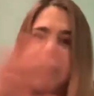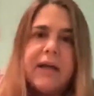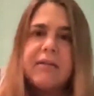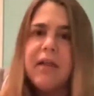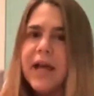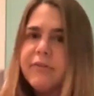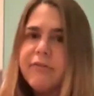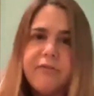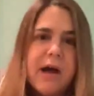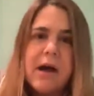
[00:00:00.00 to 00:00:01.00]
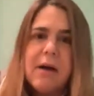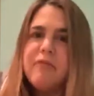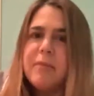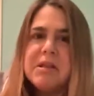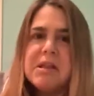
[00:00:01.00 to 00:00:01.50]
life
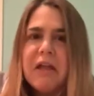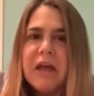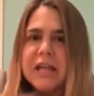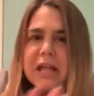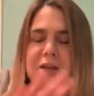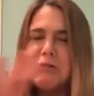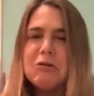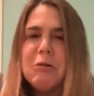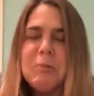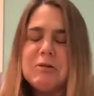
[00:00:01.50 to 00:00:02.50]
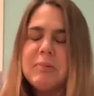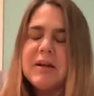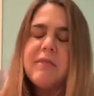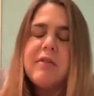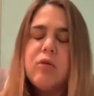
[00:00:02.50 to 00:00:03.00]
from like an external
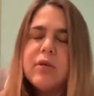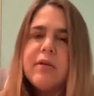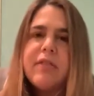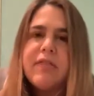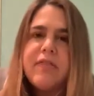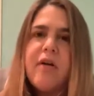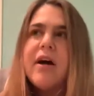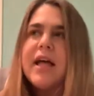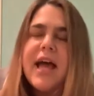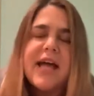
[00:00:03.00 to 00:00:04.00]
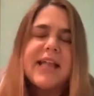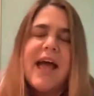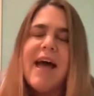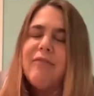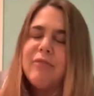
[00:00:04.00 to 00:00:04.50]
perspective, you would have thought I had
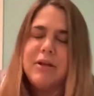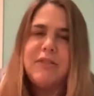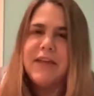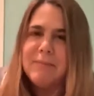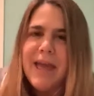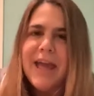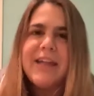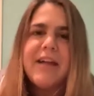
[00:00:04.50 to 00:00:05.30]
everything made.